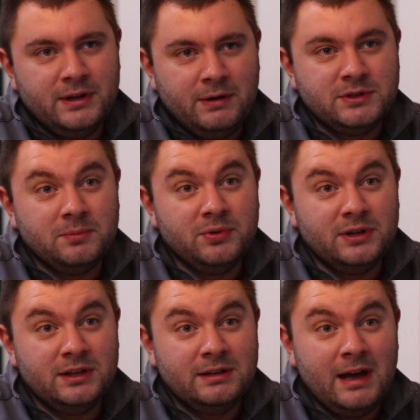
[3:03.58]
and that was a
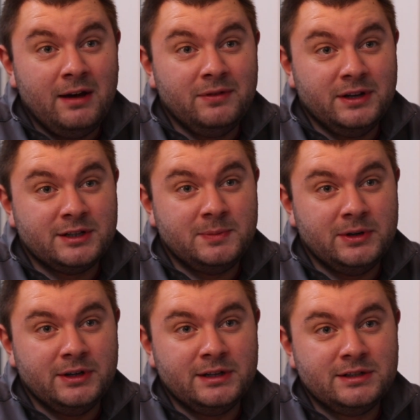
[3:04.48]
pretty heavy
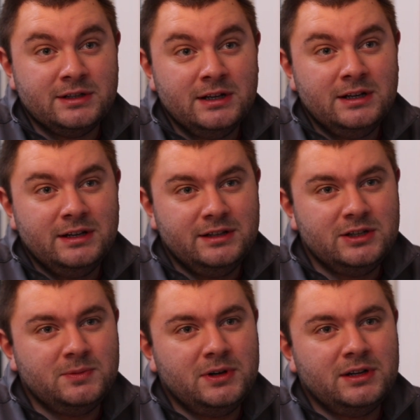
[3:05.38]
experience.
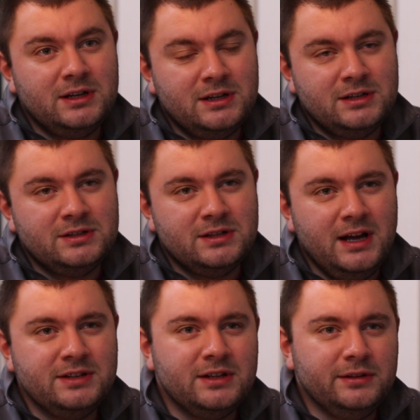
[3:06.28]
This one it
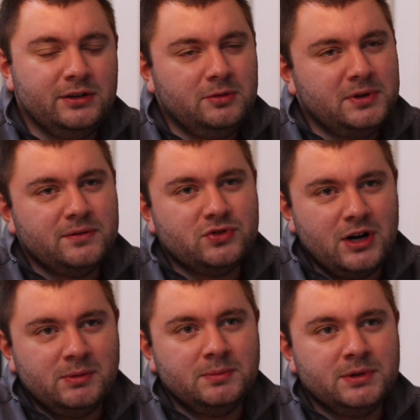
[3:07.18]
has a little bit of
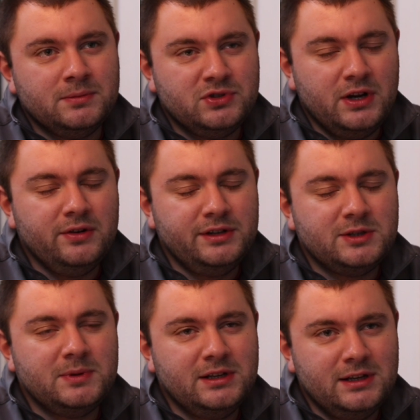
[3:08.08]
drama, but generally
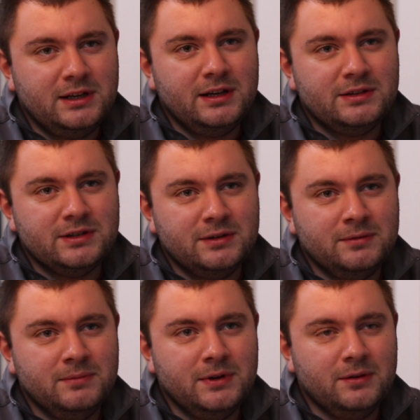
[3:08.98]
speaking, it's
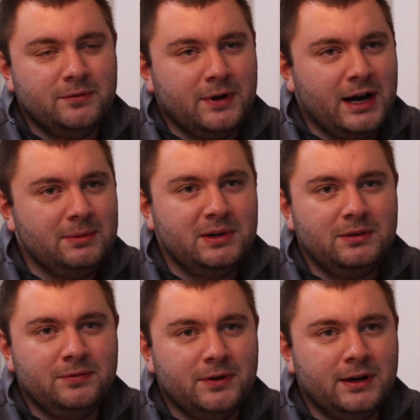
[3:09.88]
a
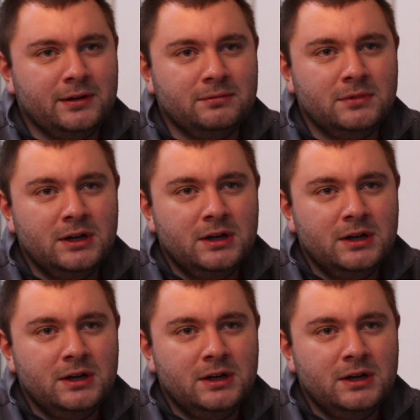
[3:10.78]
vibey, fun